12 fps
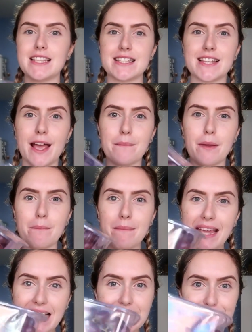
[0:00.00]
some
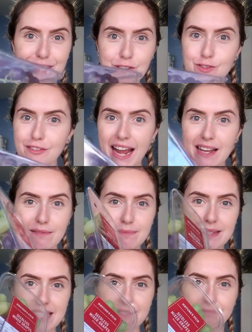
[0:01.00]
mixed
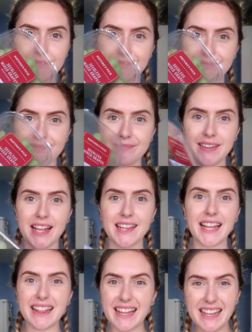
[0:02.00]
grapes.
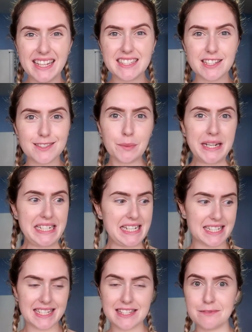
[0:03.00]
They think these are
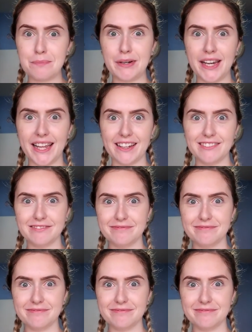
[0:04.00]
sweeties, it's brilliant.